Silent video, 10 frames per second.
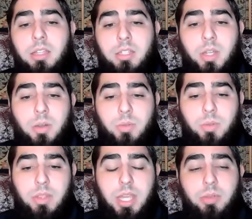So
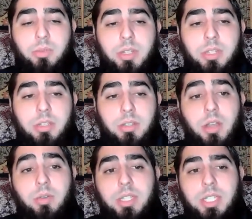they would
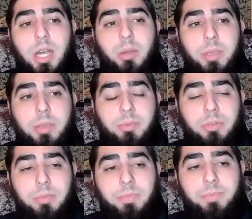go and tell
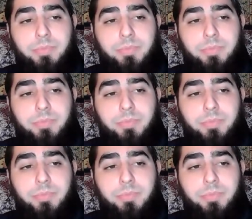people,